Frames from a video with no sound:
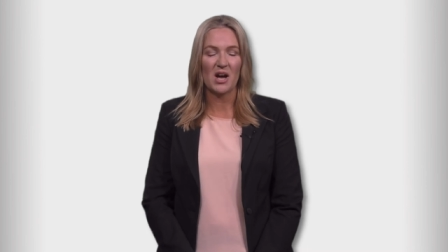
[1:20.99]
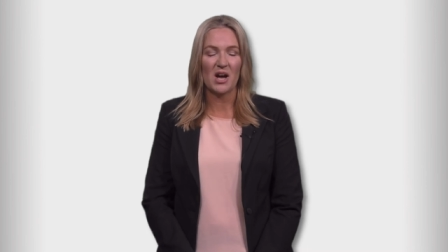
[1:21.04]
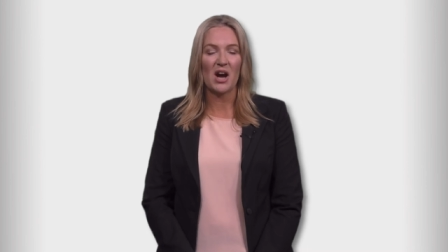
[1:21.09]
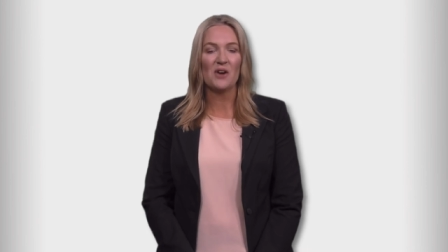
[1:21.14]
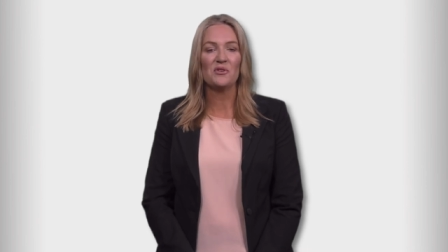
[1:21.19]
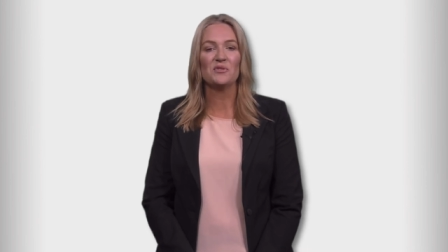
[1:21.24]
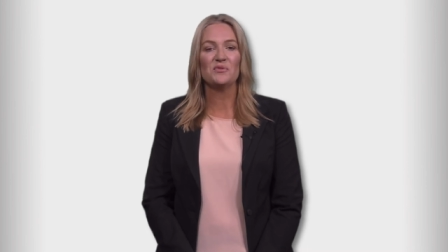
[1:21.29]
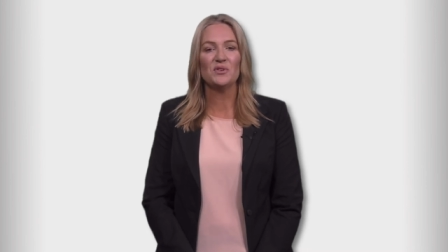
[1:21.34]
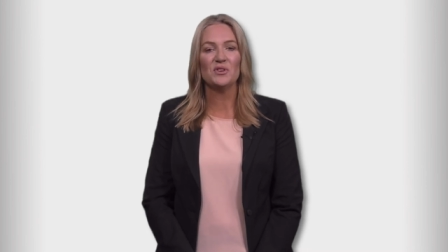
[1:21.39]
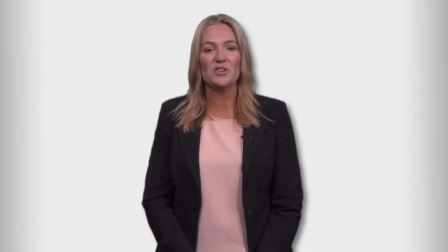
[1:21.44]

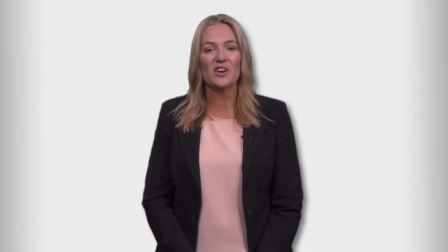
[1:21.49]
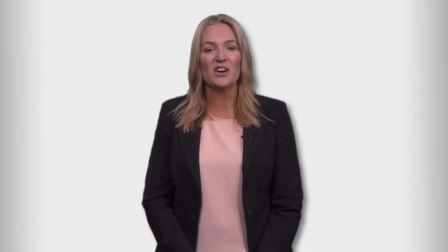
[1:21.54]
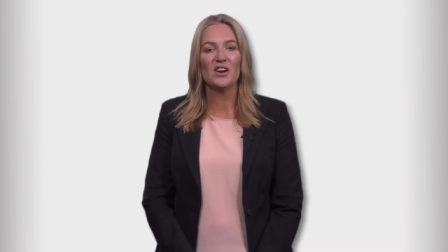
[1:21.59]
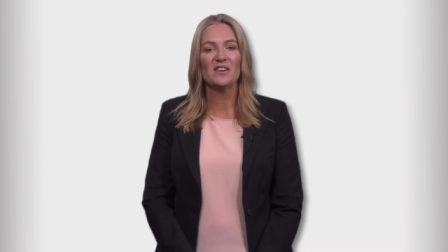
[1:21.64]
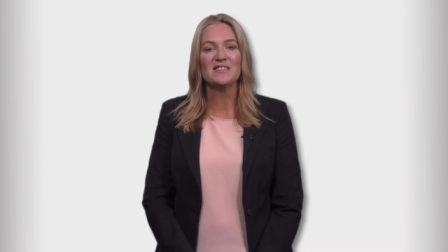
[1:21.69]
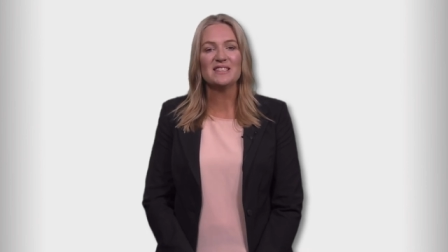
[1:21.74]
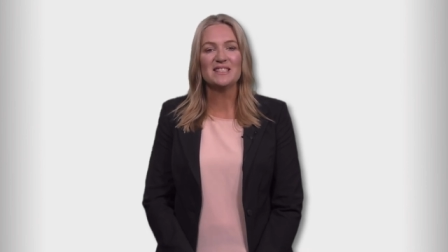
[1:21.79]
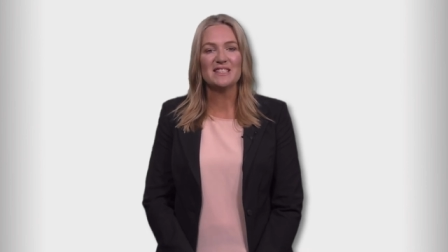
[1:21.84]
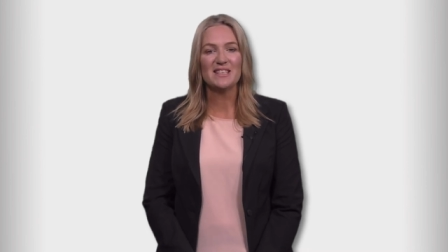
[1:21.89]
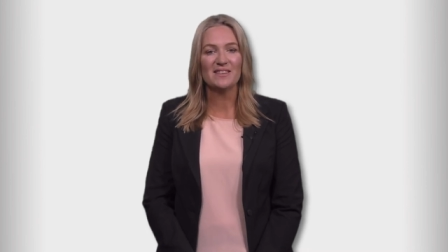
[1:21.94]
I reviewed
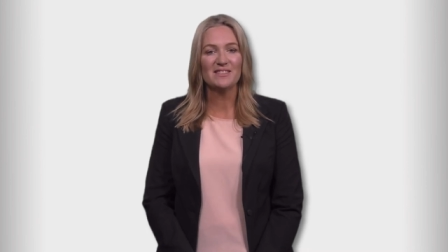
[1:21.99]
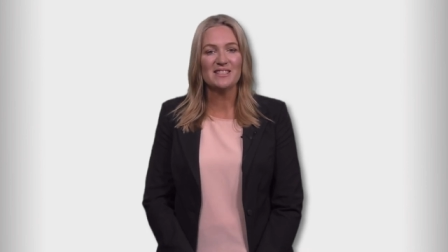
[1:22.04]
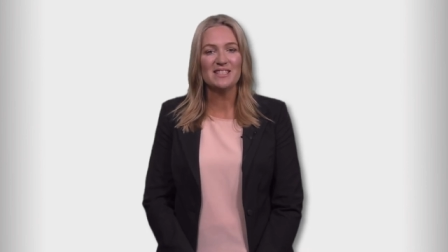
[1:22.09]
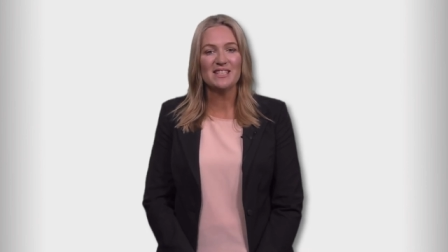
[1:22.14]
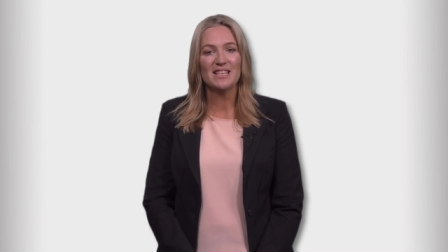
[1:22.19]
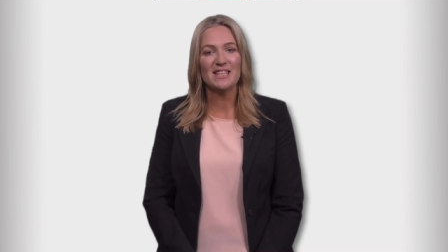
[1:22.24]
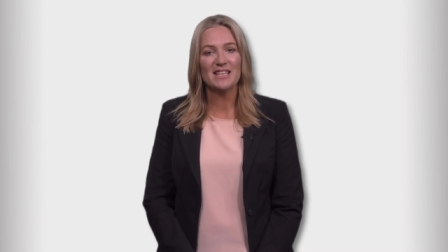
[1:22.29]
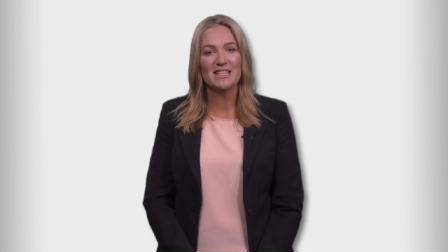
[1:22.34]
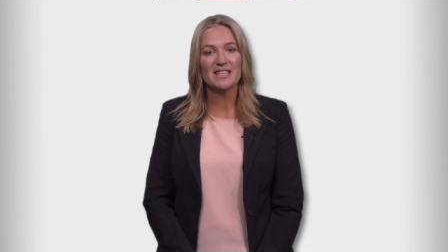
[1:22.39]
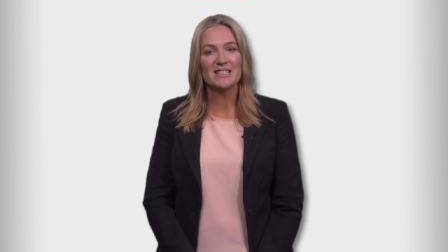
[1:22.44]
over
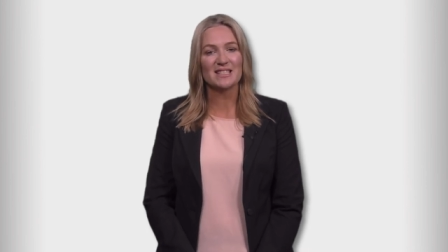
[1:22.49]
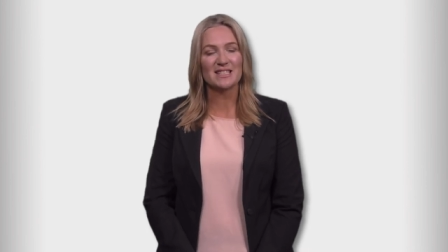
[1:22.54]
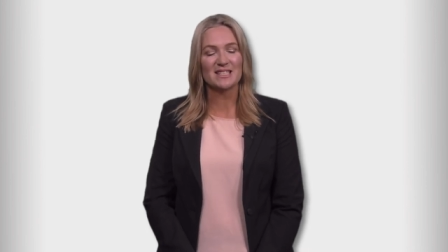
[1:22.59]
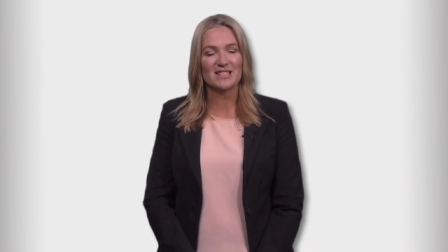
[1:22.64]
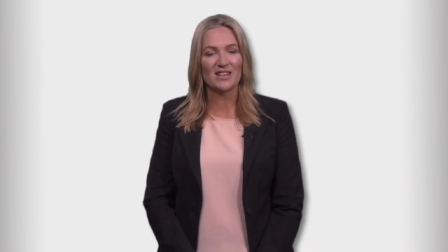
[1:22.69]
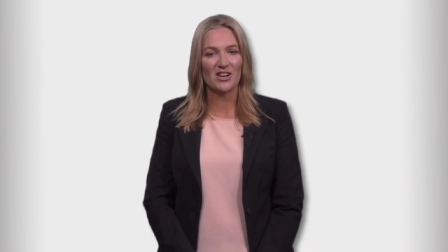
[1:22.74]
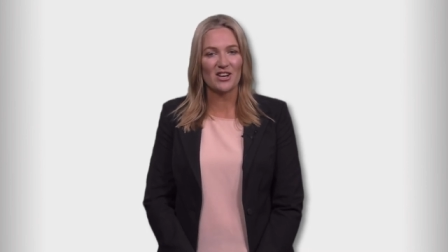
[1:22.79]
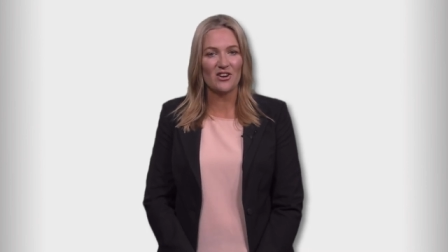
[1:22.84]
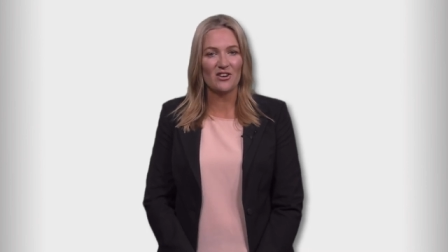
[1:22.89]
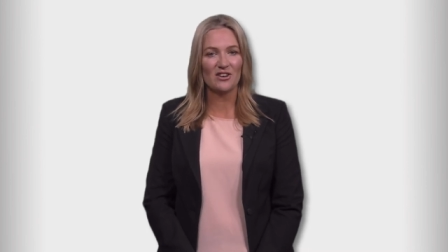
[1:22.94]
70 years of
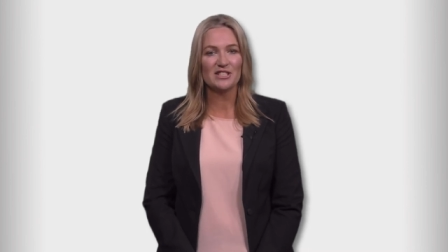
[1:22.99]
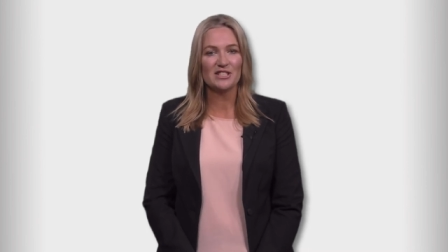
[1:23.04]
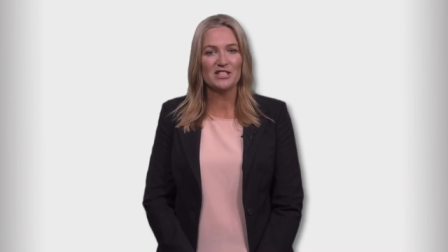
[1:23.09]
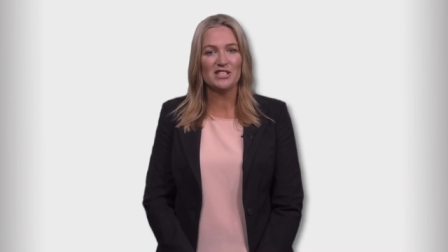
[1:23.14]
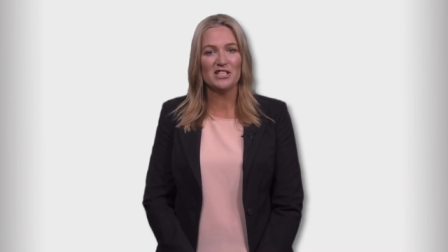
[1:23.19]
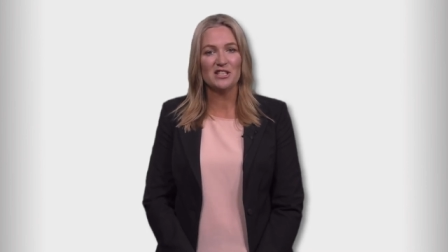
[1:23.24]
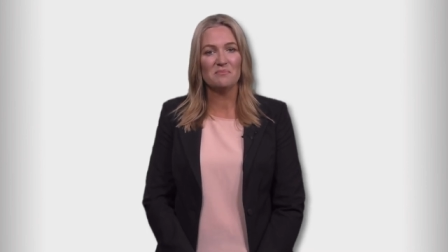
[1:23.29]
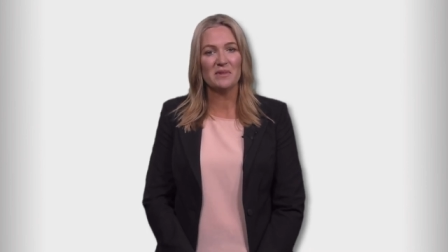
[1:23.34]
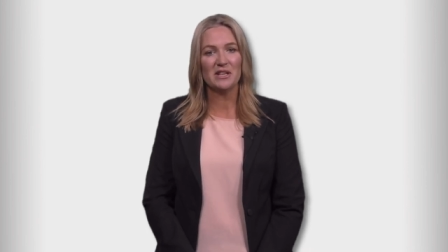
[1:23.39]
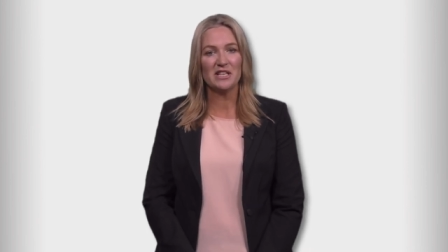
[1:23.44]

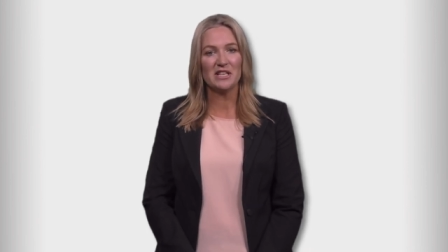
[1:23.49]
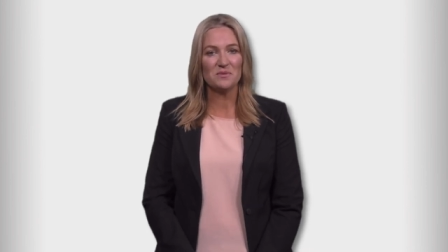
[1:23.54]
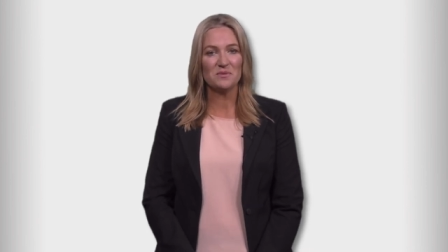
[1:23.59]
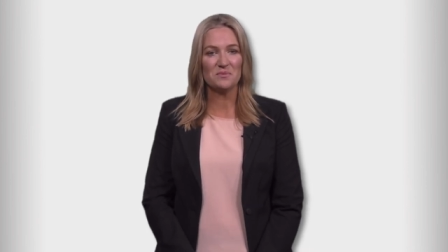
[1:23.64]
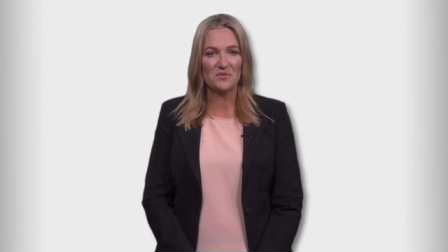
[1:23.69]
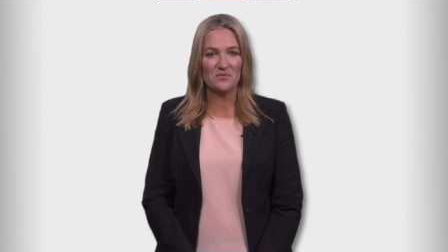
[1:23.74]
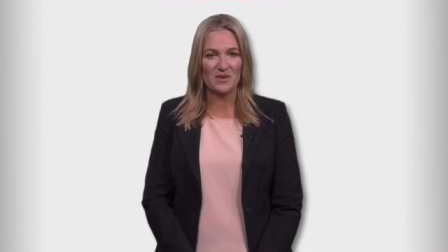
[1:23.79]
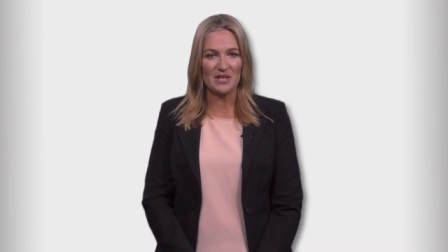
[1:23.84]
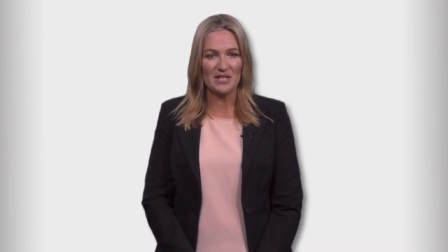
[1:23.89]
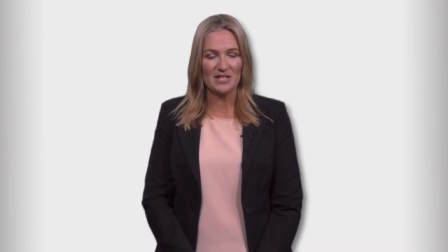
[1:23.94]
psychology and
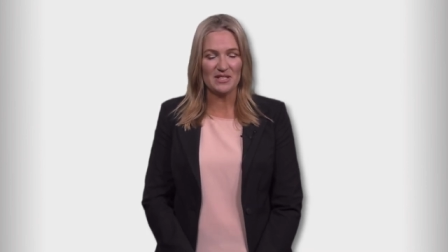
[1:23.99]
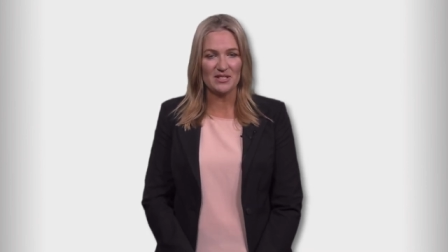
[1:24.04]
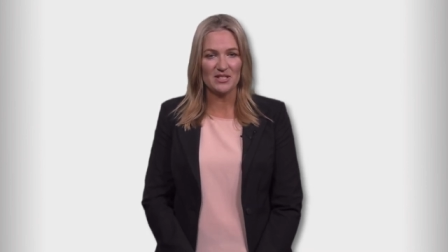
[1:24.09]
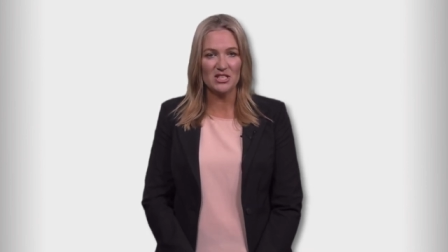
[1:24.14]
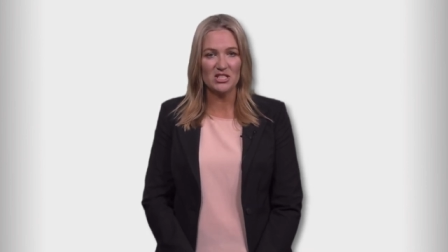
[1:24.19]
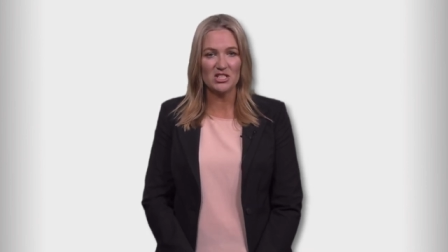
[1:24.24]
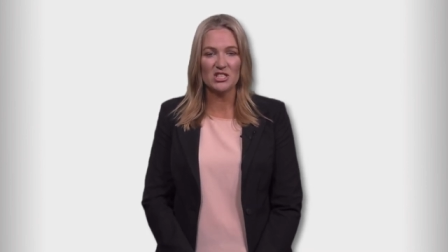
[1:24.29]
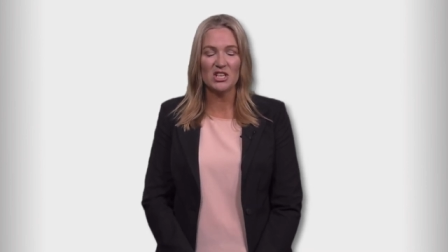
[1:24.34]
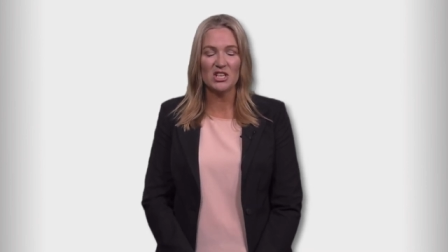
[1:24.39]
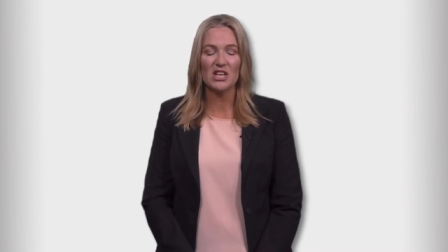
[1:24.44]
management
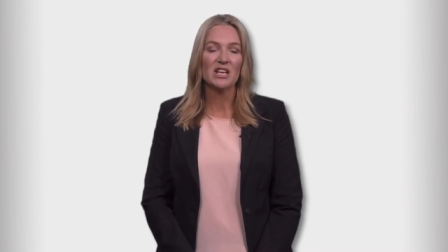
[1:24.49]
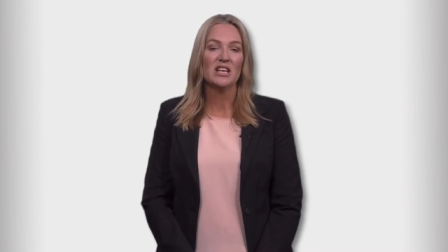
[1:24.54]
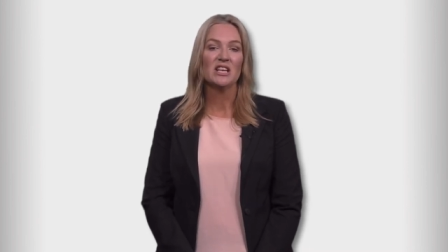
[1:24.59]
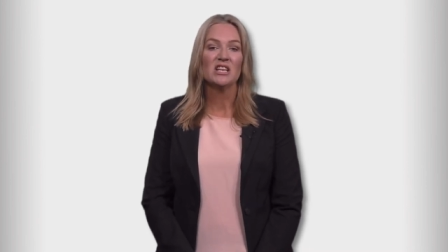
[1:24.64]
research